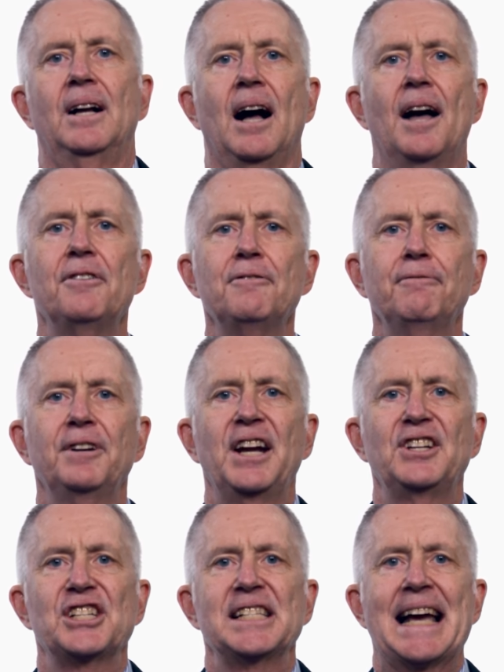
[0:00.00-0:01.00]
Other
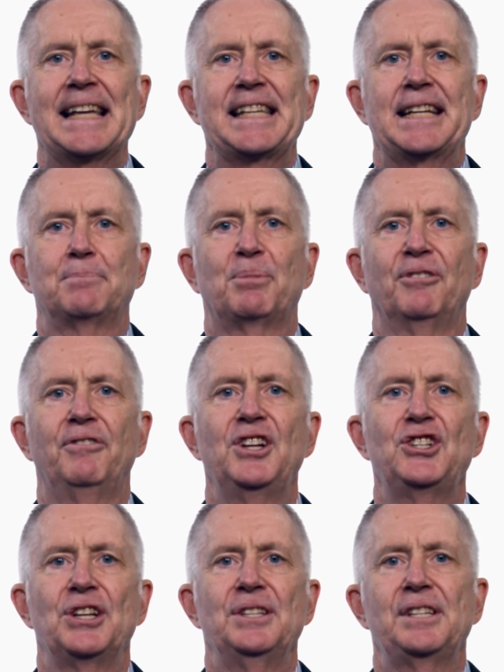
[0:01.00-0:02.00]
financial asset
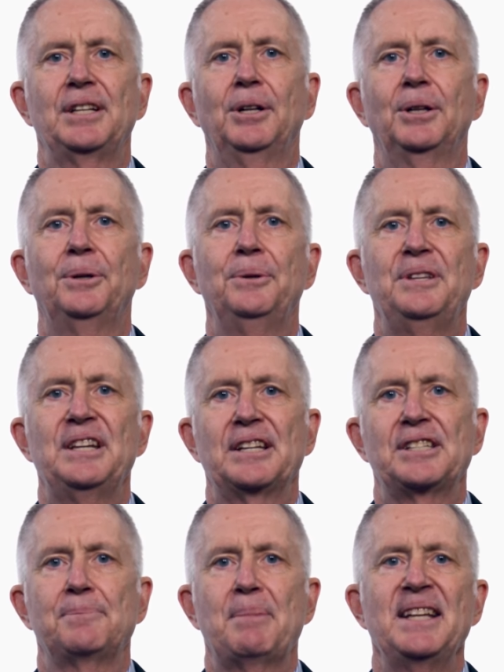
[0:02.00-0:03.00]
provisions include the
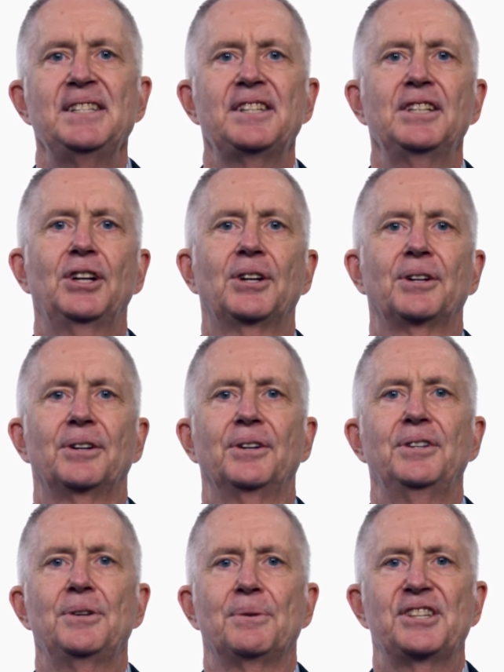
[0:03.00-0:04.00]
expense
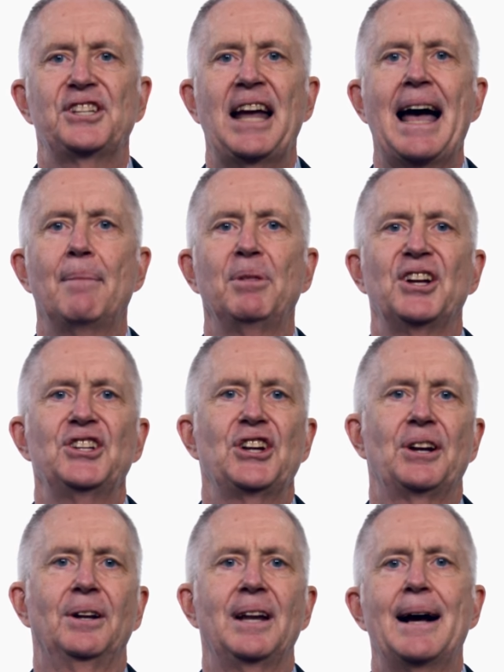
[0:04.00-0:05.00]
incurred to establish
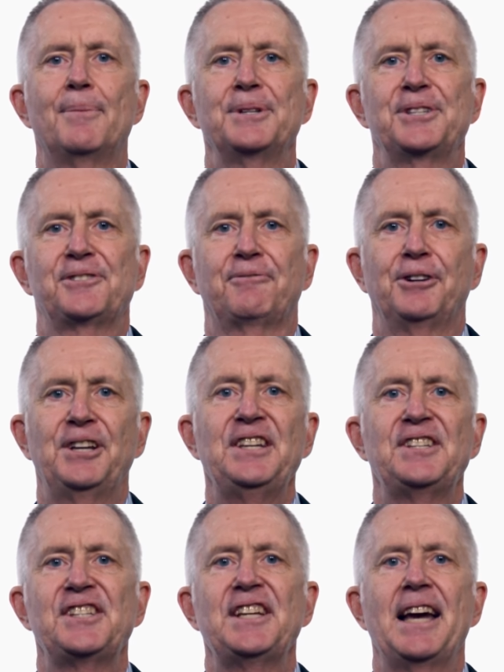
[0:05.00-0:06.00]
an allowance for
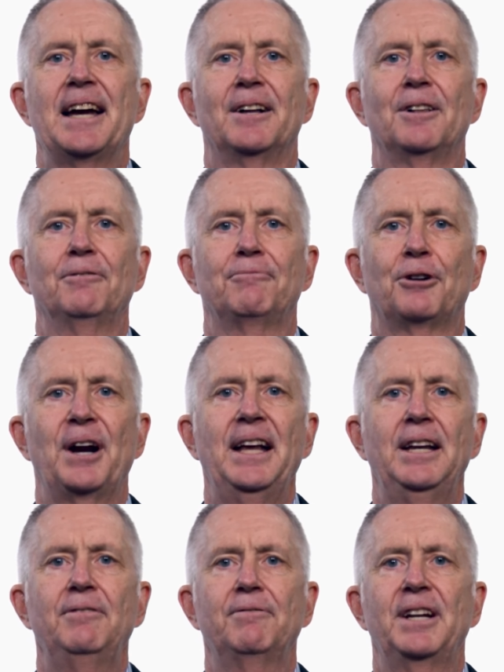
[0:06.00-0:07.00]
ECL for
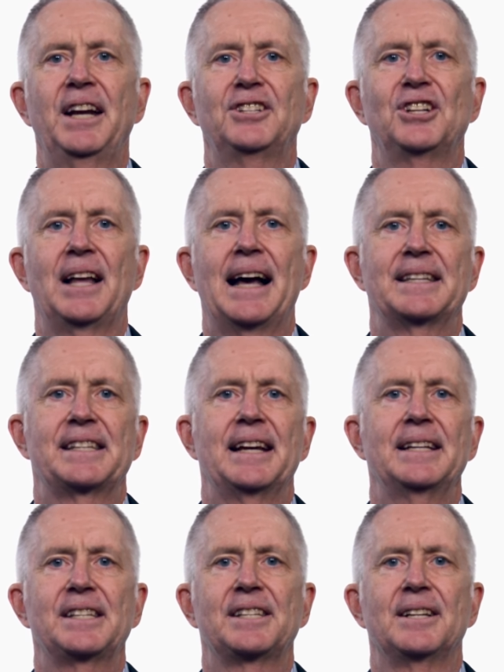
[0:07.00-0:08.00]
any financial
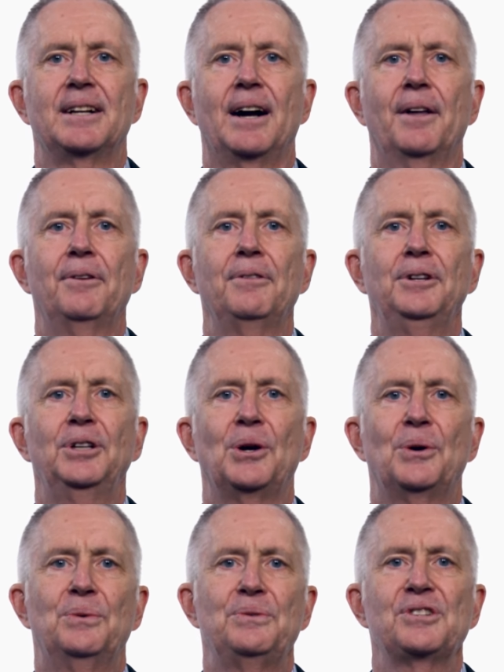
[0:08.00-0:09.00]
assets, other than
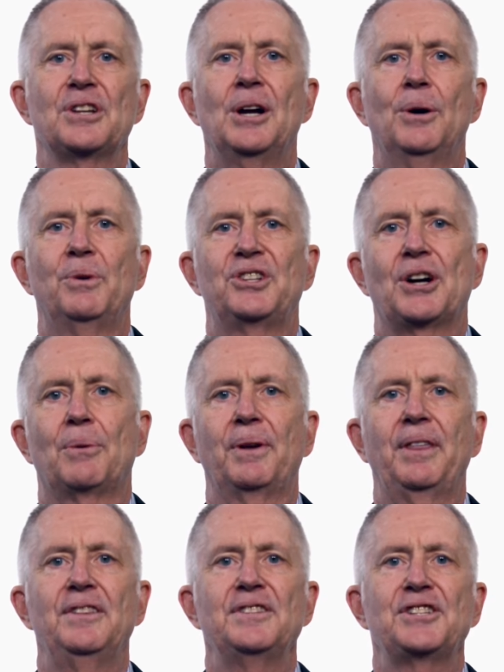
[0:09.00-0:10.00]
loans, which are
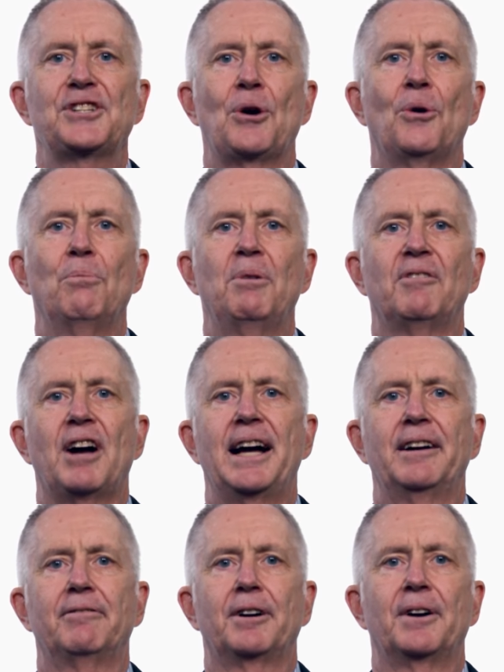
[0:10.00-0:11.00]
within the scope of
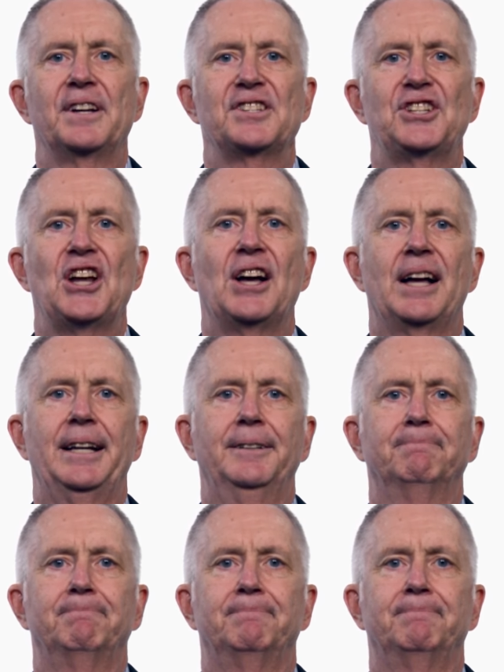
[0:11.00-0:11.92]
IFRS 9.